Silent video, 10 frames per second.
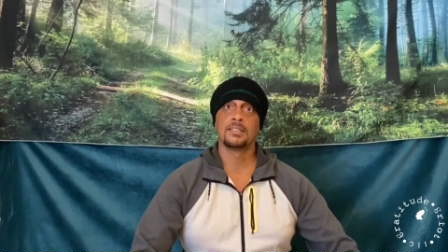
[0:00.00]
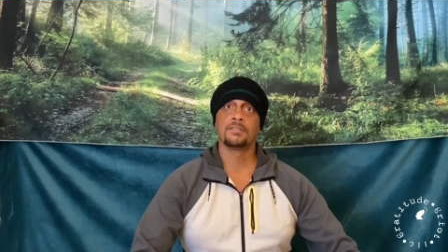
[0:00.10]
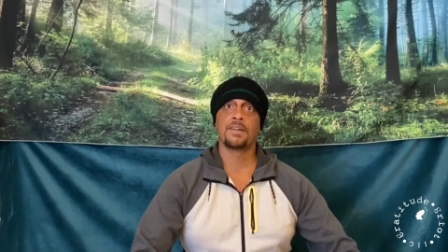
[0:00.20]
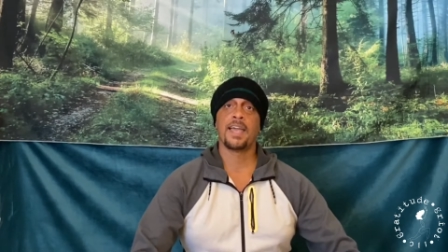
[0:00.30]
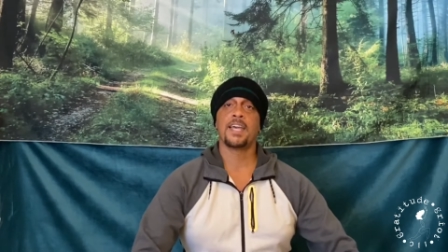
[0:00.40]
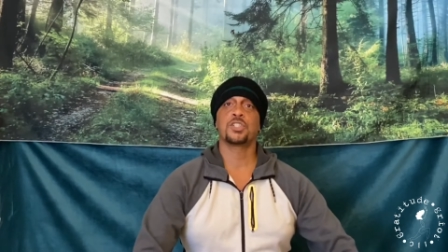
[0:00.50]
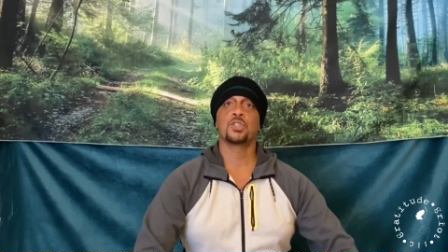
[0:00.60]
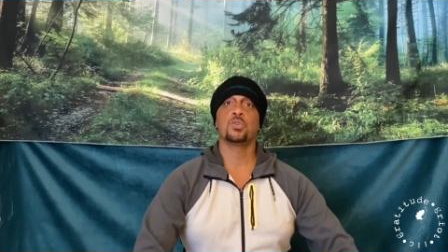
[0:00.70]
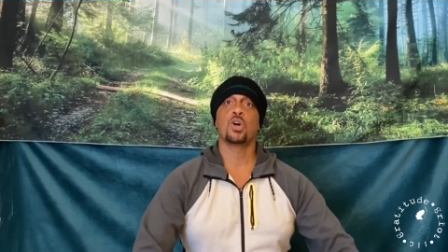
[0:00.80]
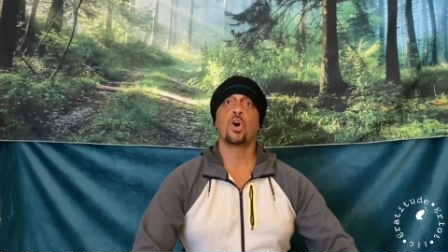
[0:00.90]
If I asked
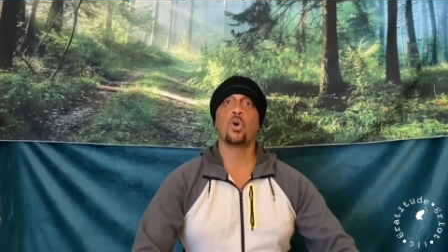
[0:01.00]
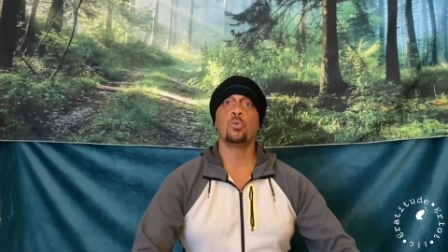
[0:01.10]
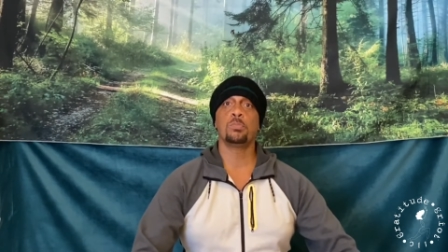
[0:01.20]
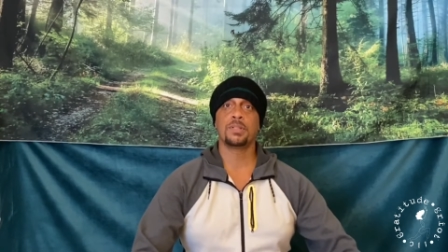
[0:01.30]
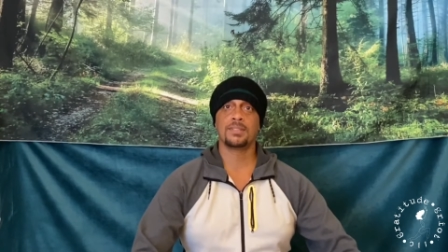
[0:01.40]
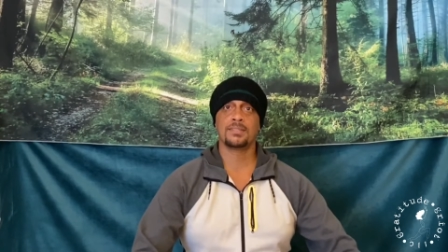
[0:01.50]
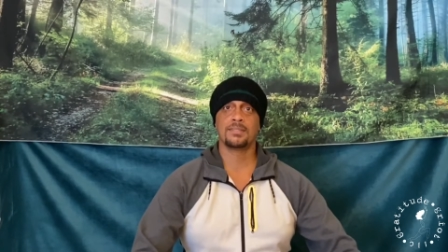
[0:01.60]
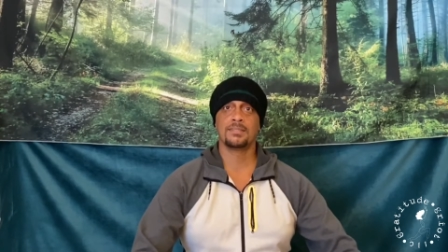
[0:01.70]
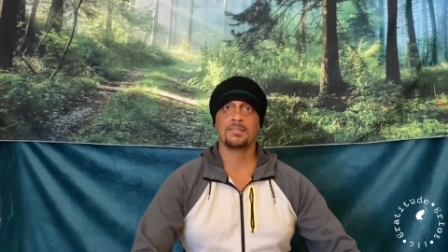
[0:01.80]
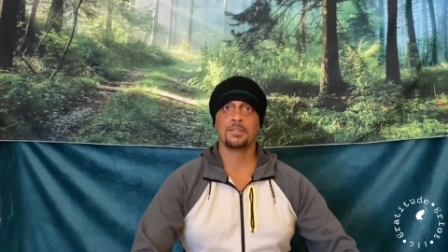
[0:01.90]
you to open
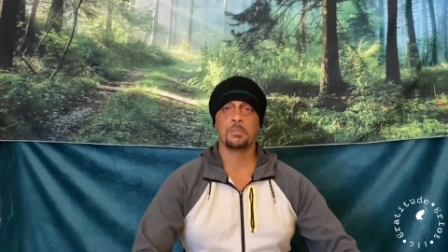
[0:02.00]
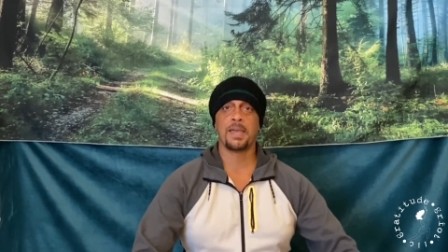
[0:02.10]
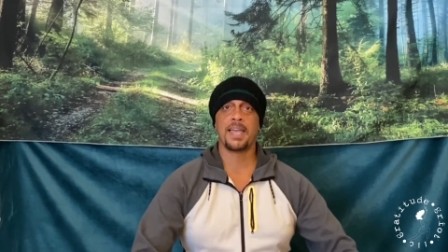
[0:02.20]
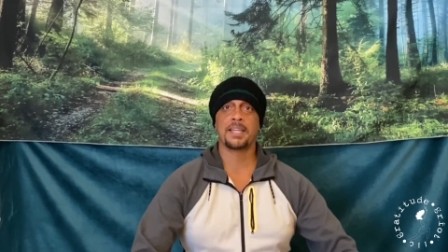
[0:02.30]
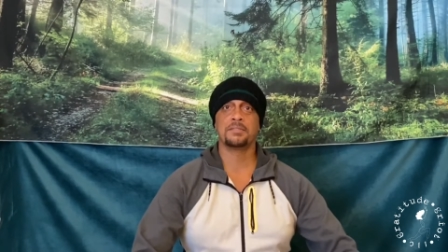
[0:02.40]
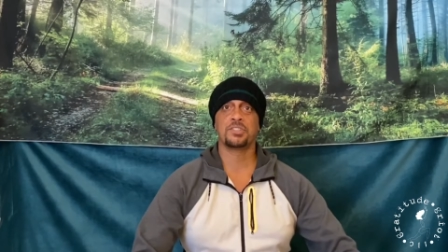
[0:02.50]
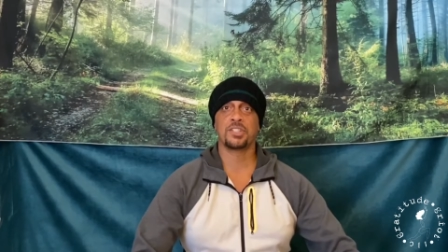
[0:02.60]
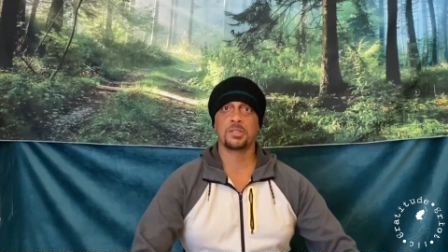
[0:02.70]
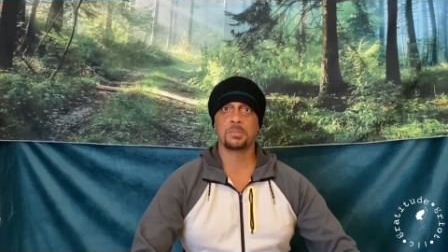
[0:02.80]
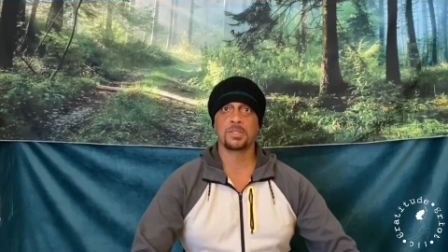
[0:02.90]
the bag of
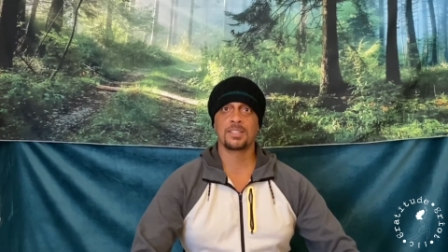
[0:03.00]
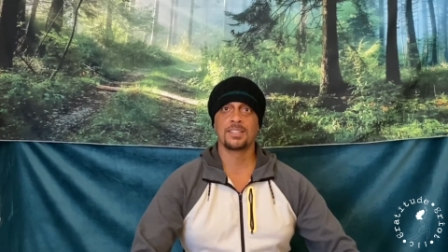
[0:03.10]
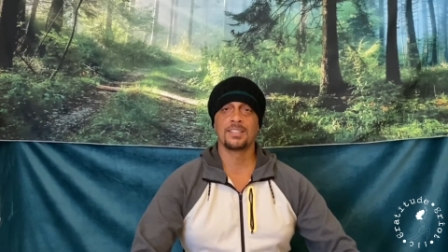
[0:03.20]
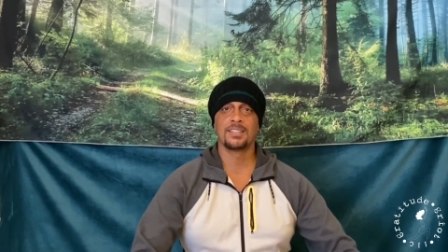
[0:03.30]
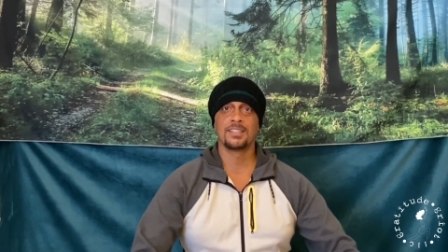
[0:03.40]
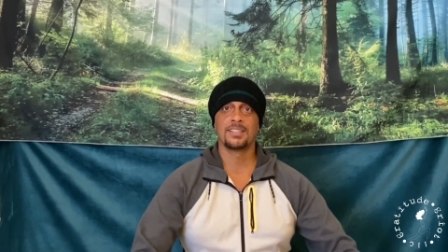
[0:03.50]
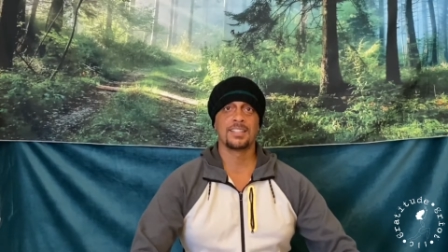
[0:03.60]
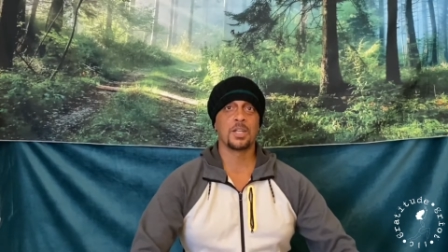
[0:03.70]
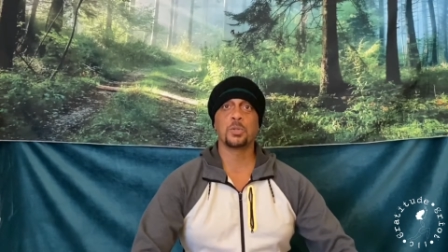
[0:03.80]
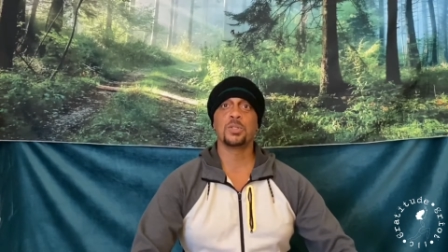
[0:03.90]
chips,
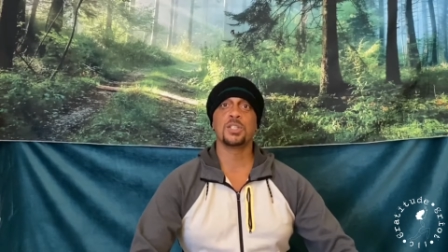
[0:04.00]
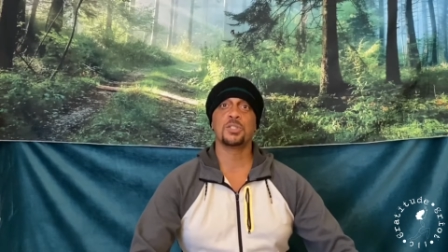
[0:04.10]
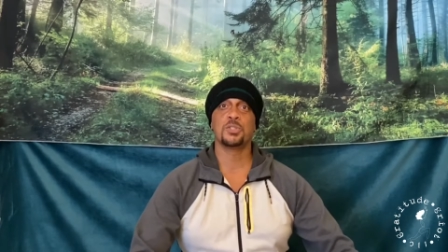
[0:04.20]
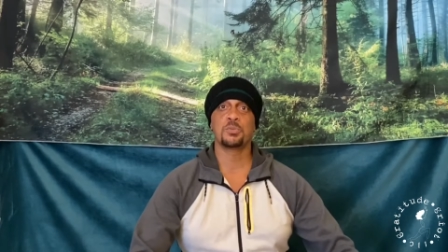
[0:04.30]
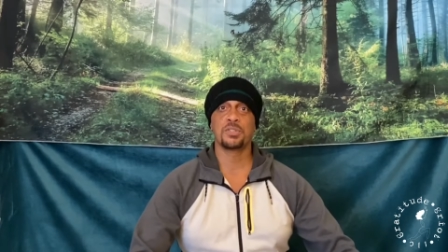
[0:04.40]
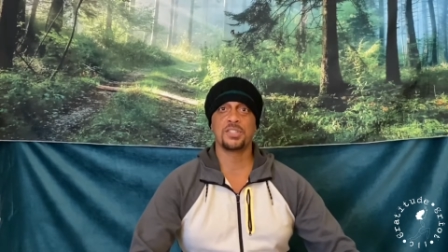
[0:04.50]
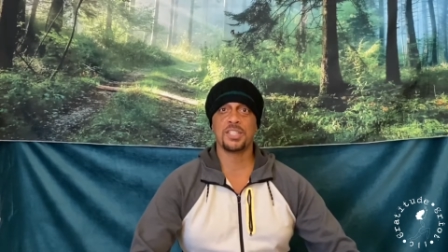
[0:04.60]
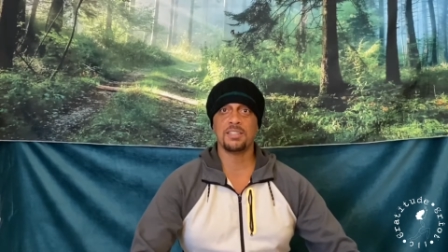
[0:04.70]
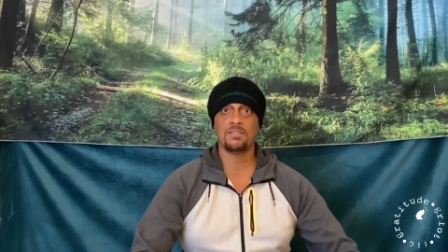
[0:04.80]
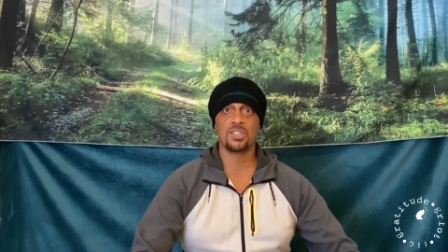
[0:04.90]
not only could you
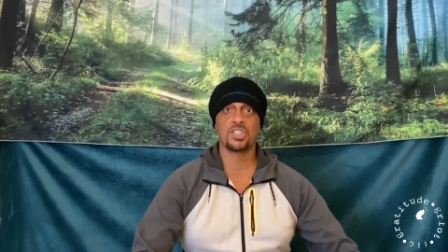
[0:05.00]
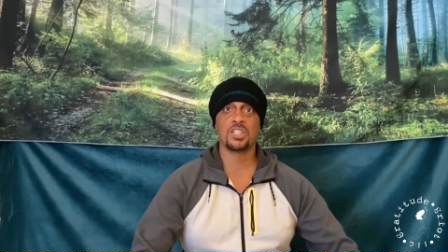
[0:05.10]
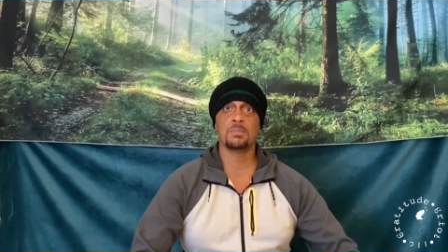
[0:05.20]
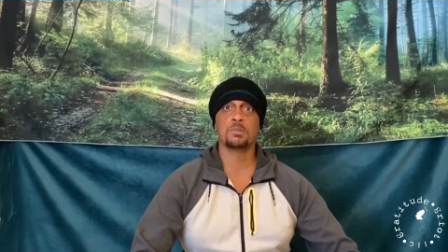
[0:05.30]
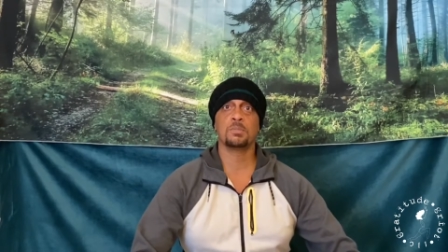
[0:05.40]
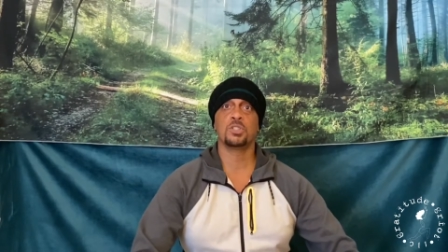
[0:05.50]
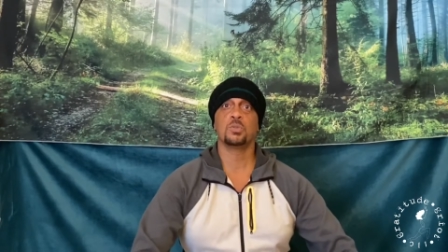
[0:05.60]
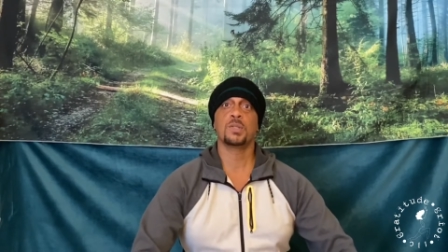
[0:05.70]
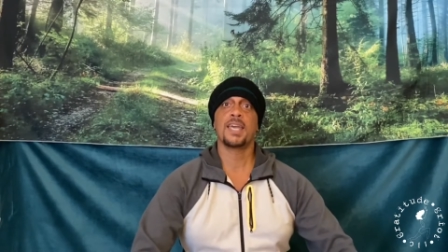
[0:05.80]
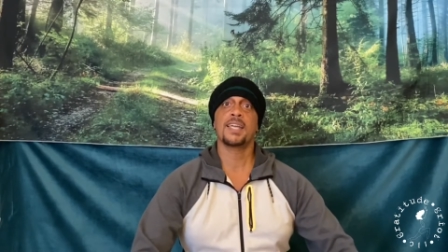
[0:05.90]
receive the chips, but
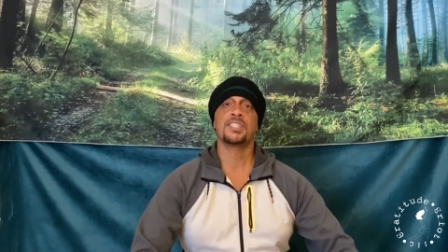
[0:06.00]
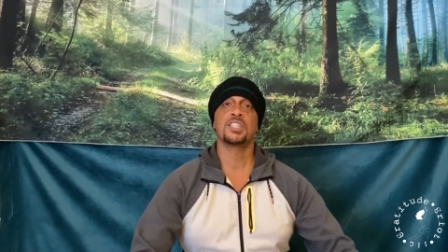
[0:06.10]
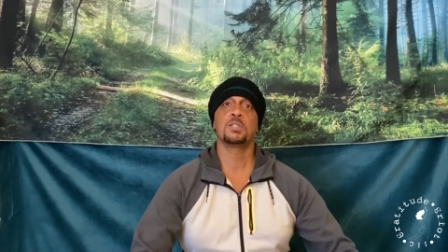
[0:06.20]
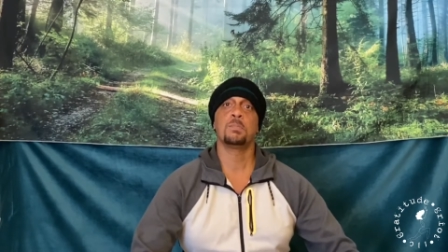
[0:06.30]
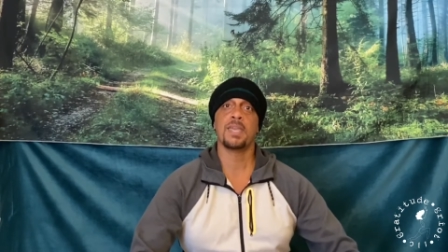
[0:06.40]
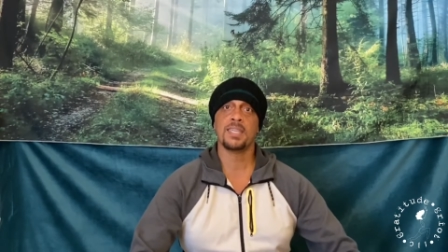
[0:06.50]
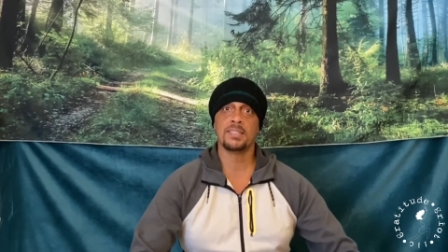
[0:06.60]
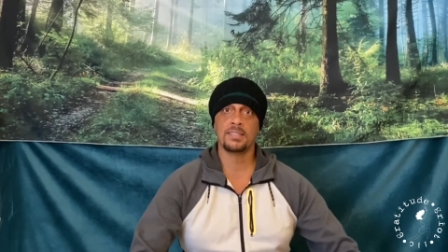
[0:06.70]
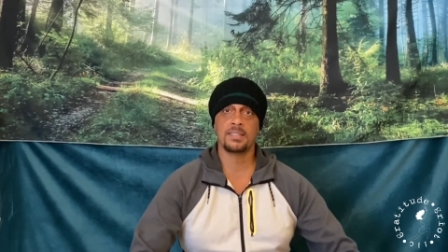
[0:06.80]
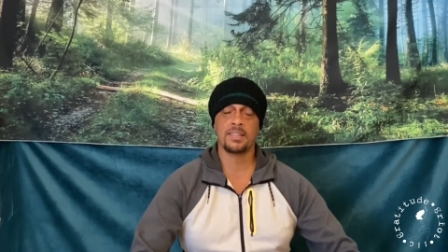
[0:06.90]
you would add
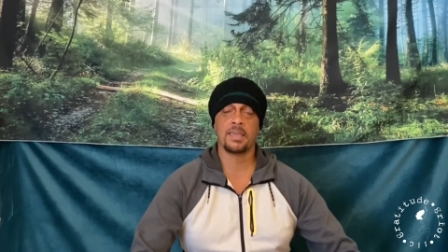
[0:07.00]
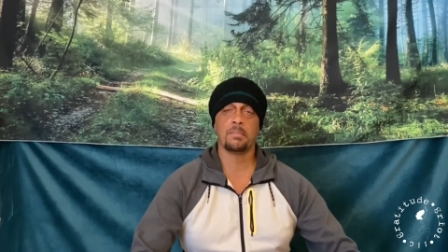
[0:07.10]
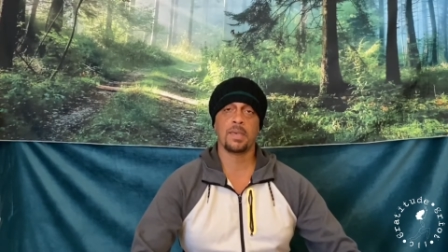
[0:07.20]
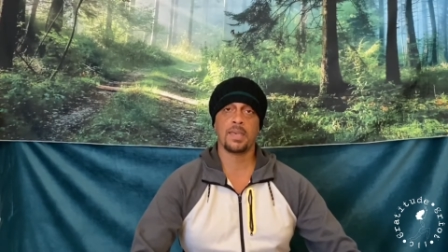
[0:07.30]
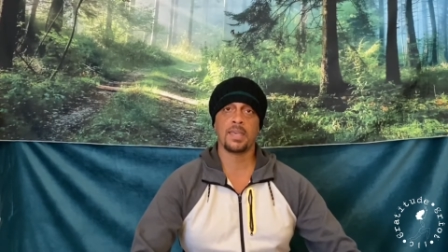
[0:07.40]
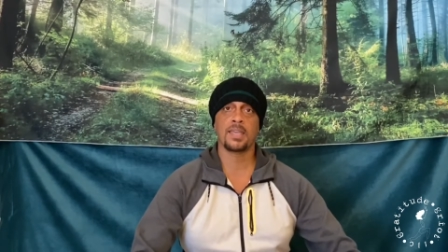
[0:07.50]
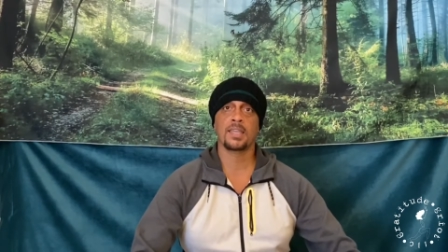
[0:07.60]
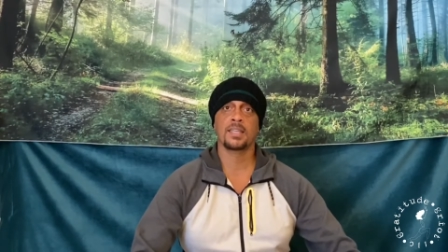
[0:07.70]
space to that bag.